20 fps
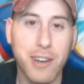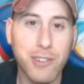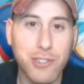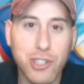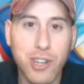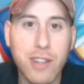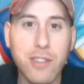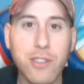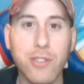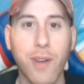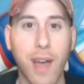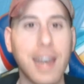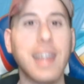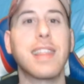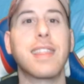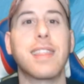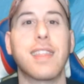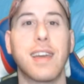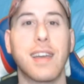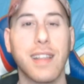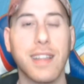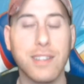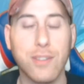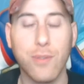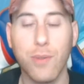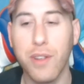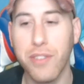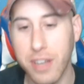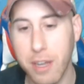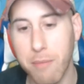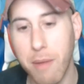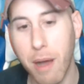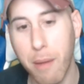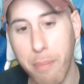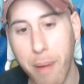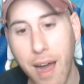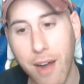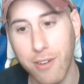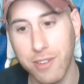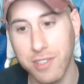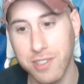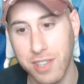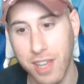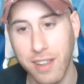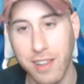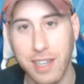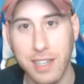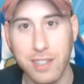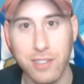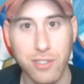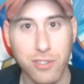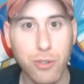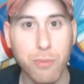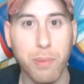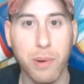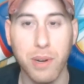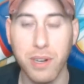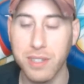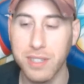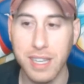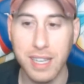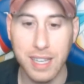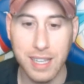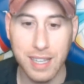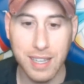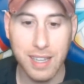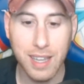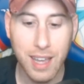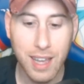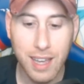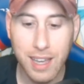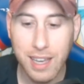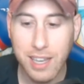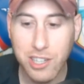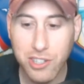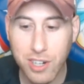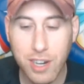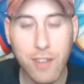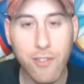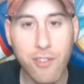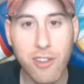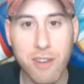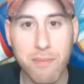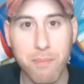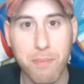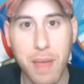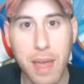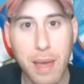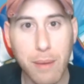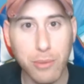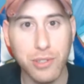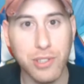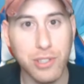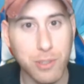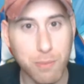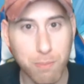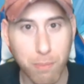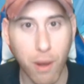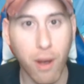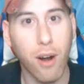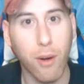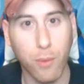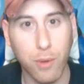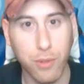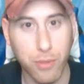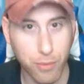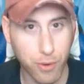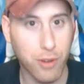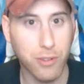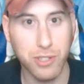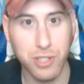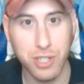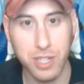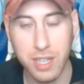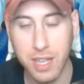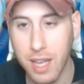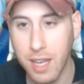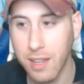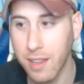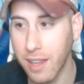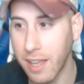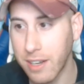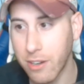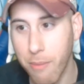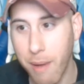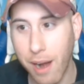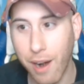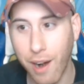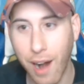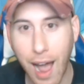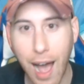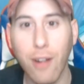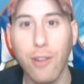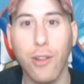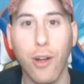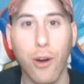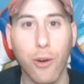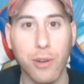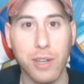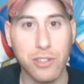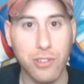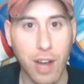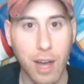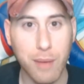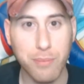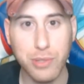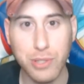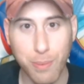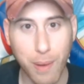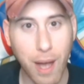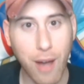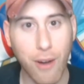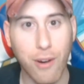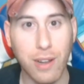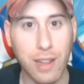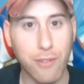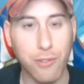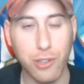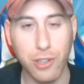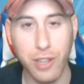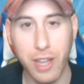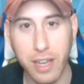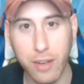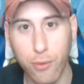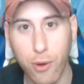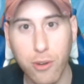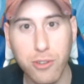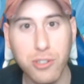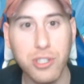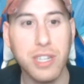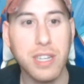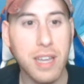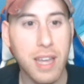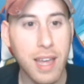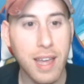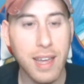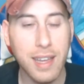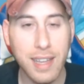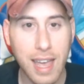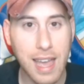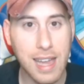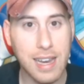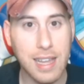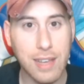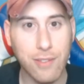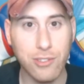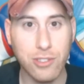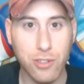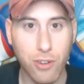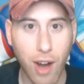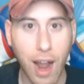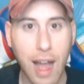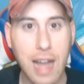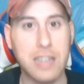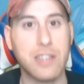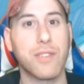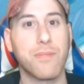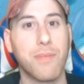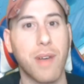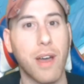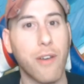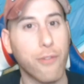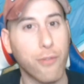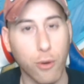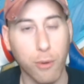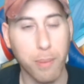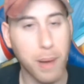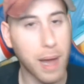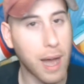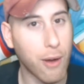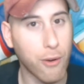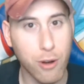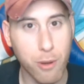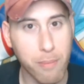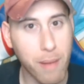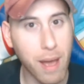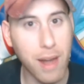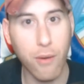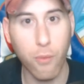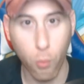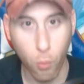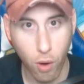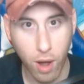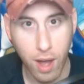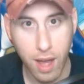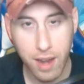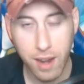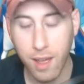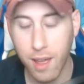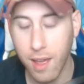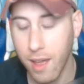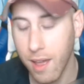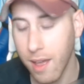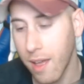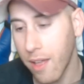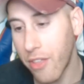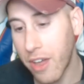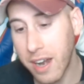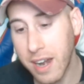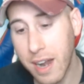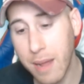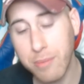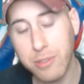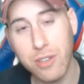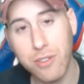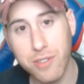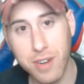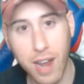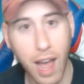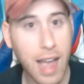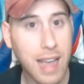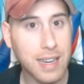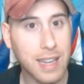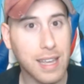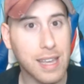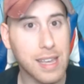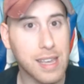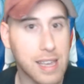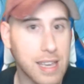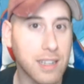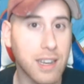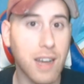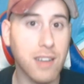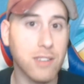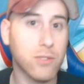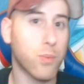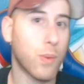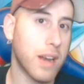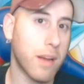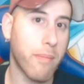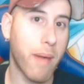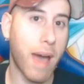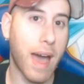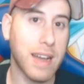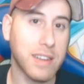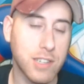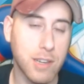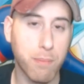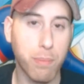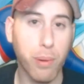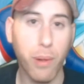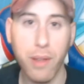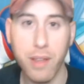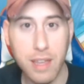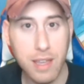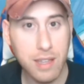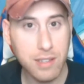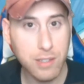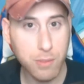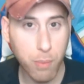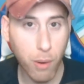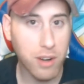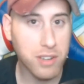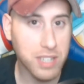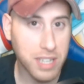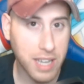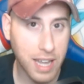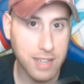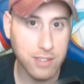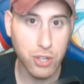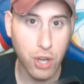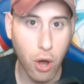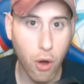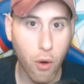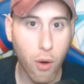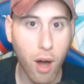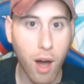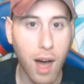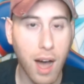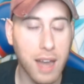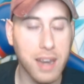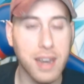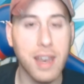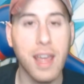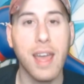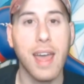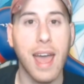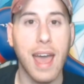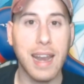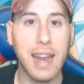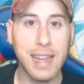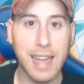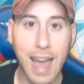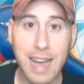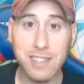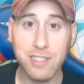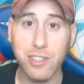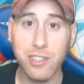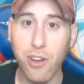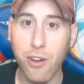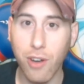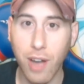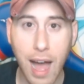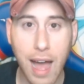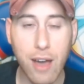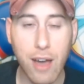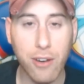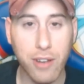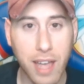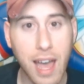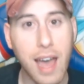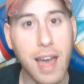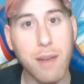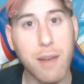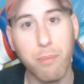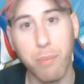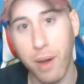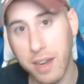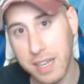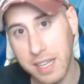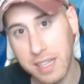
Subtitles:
Shouldn't do anything. That's one thing about power scaling in Super. It's he shouldn't even be able to spar with Roshi. No matter how low he drops his power level, Roshi can't even scratch him at full power no matter what. Then in episode 90, he does win a match. He spars against Gohan, and he has to go Kaioken, but he